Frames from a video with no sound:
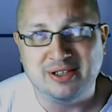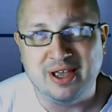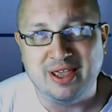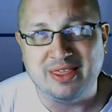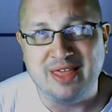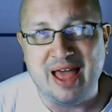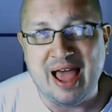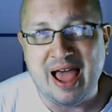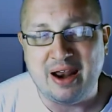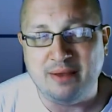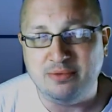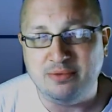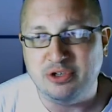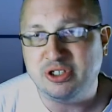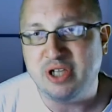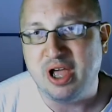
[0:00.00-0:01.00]
that, I'm
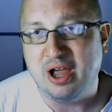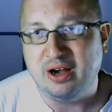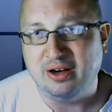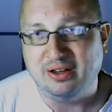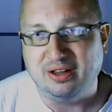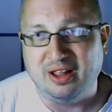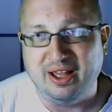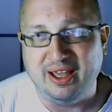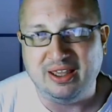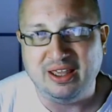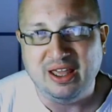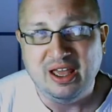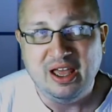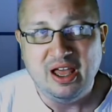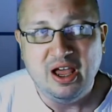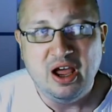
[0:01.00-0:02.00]
just kind of like,
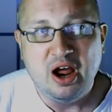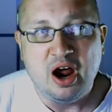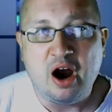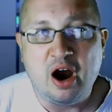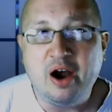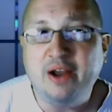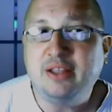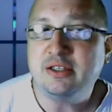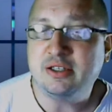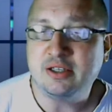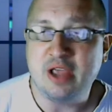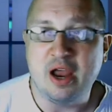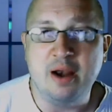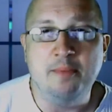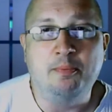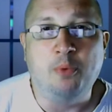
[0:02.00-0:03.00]
all right, this is
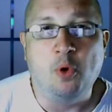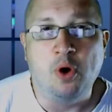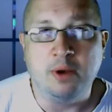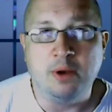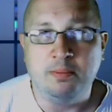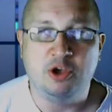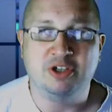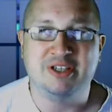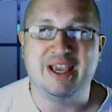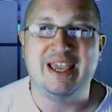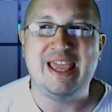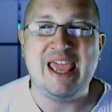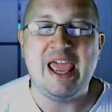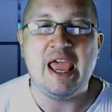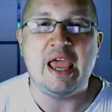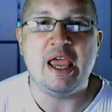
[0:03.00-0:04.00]
kind of boring because I
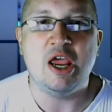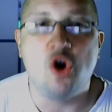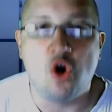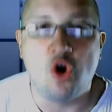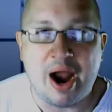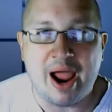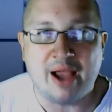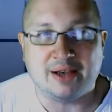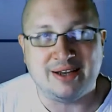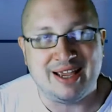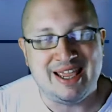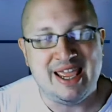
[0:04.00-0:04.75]
can't interact. I can't